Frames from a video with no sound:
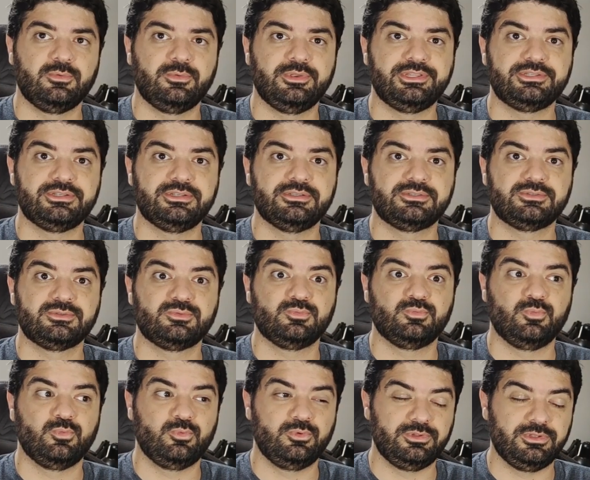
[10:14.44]

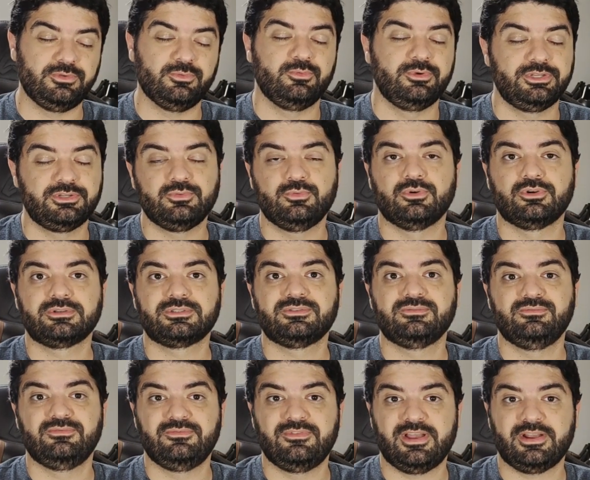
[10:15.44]
which
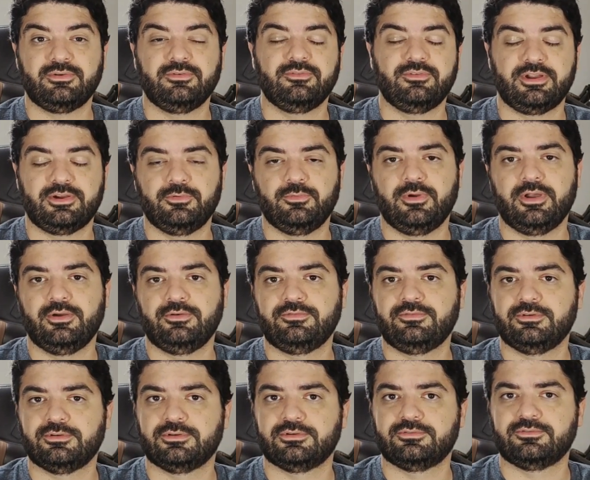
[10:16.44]
works very well
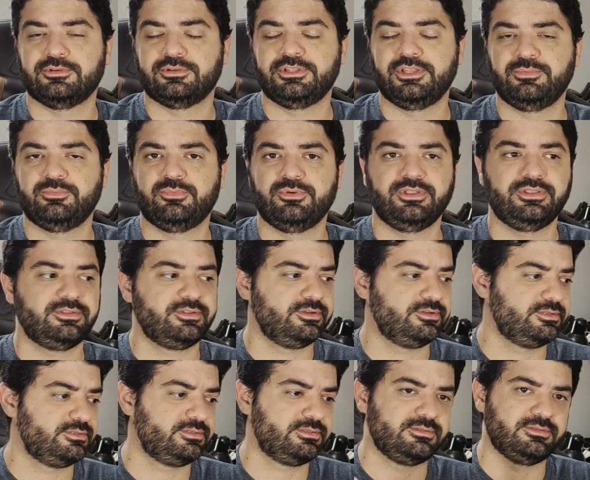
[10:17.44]
for the
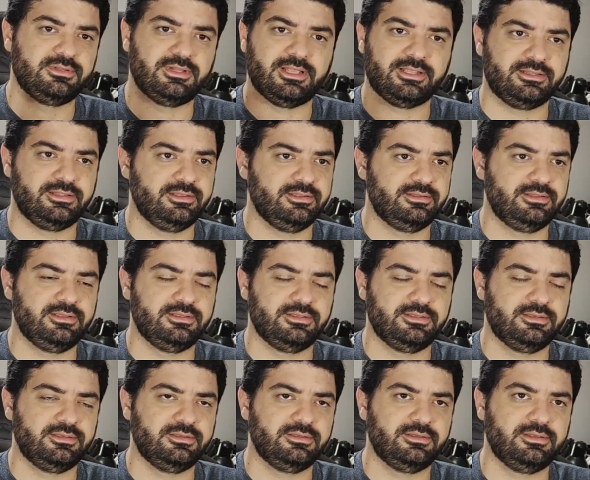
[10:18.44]
printers like
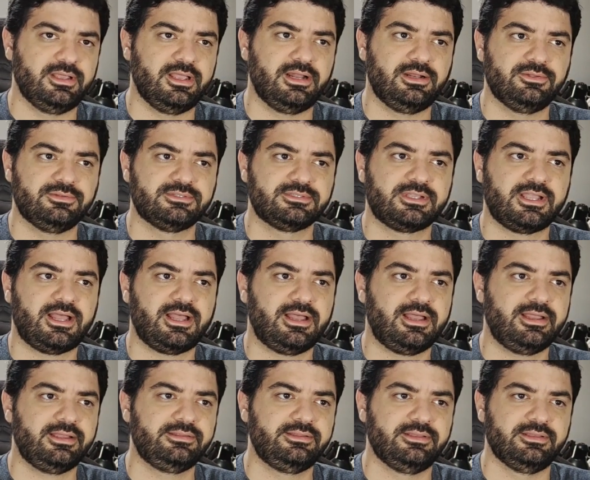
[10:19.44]
the Hello Sky,